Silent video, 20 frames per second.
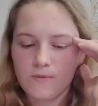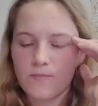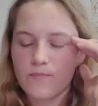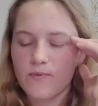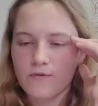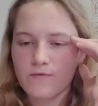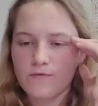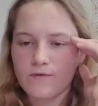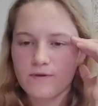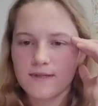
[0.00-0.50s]

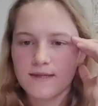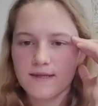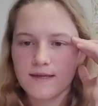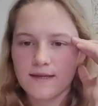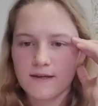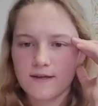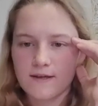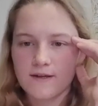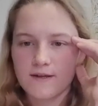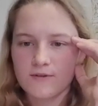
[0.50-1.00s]
perfectly
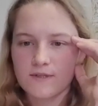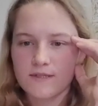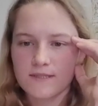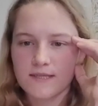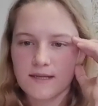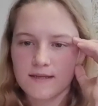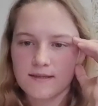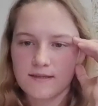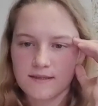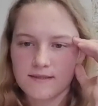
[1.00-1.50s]
coherent
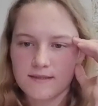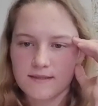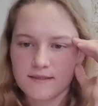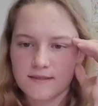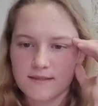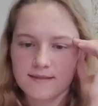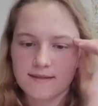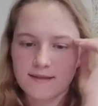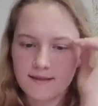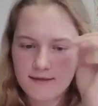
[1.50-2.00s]

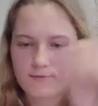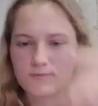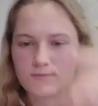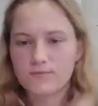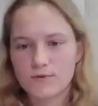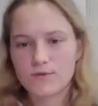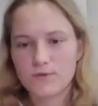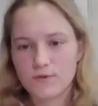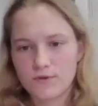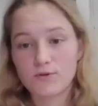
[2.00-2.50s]
sentences like
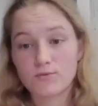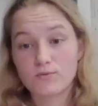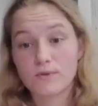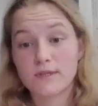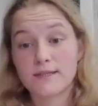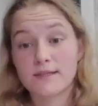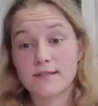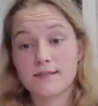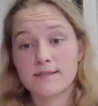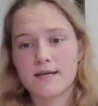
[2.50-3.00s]
the
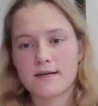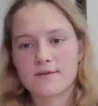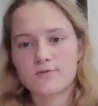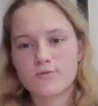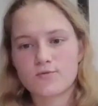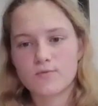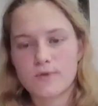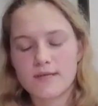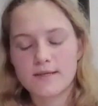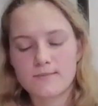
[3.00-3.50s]
written
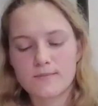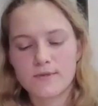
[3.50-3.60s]
text, right?